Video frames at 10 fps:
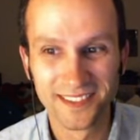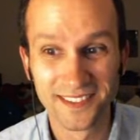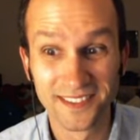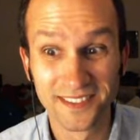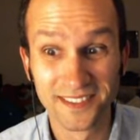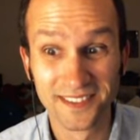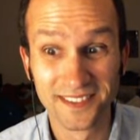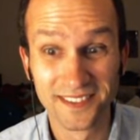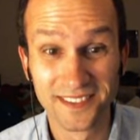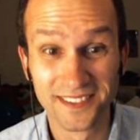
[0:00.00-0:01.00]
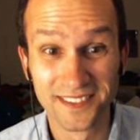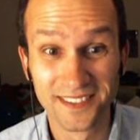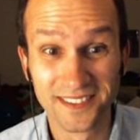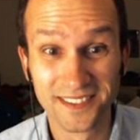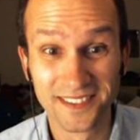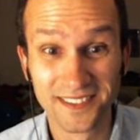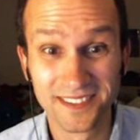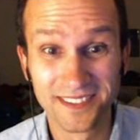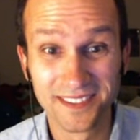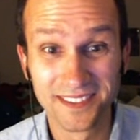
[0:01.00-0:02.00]

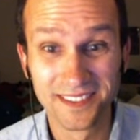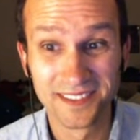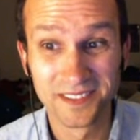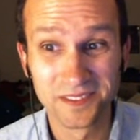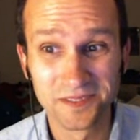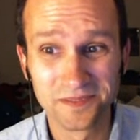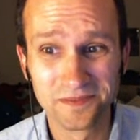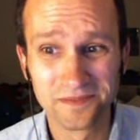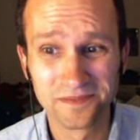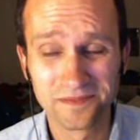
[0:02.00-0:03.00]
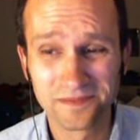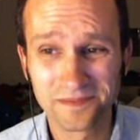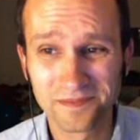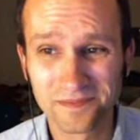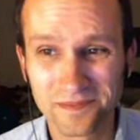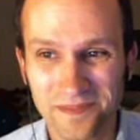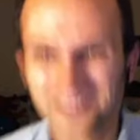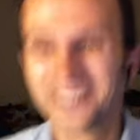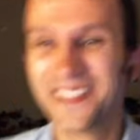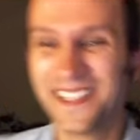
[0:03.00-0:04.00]

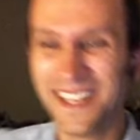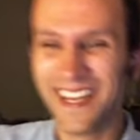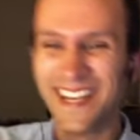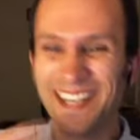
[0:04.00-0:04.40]
This person isn't speaking.